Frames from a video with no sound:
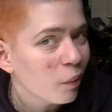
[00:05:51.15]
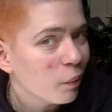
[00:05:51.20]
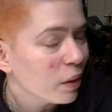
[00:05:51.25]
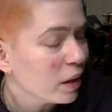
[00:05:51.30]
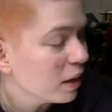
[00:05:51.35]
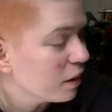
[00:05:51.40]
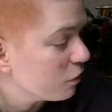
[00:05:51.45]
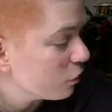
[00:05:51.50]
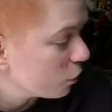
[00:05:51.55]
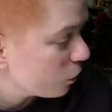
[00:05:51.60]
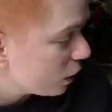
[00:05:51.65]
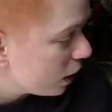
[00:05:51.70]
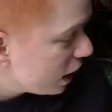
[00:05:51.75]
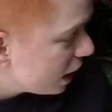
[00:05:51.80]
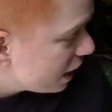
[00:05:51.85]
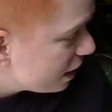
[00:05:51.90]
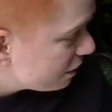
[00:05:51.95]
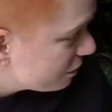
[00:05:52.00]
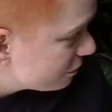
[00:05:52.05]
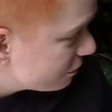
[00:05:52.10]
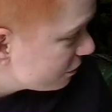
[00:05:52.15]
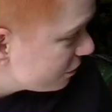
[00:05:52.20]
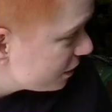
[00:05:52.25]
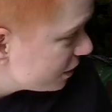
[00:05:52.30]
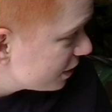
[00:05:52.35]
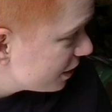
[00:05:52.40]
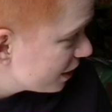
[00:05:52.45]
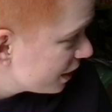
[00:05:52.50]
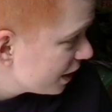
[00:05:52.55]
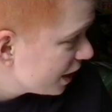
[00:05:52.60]
We have
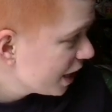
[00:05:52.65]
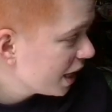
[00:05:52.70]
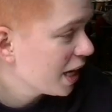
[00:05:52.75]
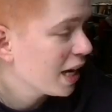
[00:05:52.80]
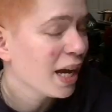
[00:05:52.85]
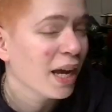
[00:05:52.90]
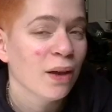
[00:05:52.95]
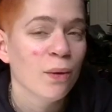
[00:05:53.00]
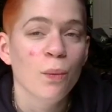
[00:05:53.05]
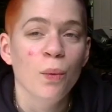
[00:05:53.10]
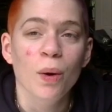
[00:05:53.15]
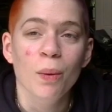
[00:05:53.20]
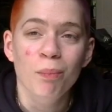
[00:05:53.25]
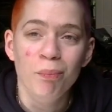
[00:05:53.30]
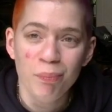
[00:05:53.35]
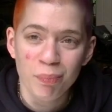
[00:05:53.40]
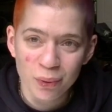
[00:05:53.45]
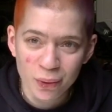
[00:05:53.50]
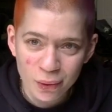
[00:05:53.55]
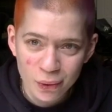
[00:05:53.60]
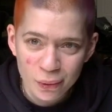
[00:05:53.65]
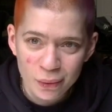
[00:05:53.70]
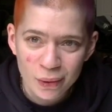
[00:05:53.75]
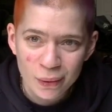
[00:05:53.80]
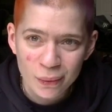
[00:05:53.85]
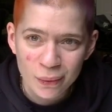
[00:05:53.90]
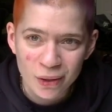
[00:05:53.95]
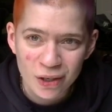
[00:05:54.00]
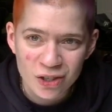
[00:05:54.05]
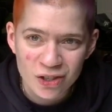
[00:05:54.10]
arrived and we're blue and
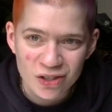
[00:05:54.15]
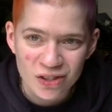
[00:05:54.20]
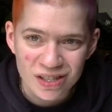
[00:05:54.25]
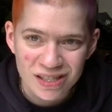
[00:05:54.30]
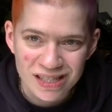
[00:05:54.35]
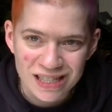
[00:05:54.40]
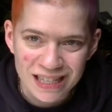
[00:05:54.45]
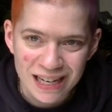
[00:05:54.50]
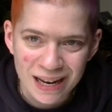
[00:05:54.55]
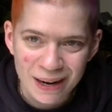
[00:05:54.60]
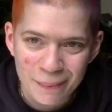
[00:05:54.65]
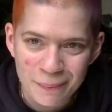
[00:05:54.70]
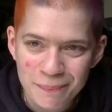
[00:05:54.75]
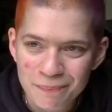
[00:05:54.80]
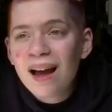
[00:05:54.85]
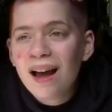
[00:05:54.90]
orange this time.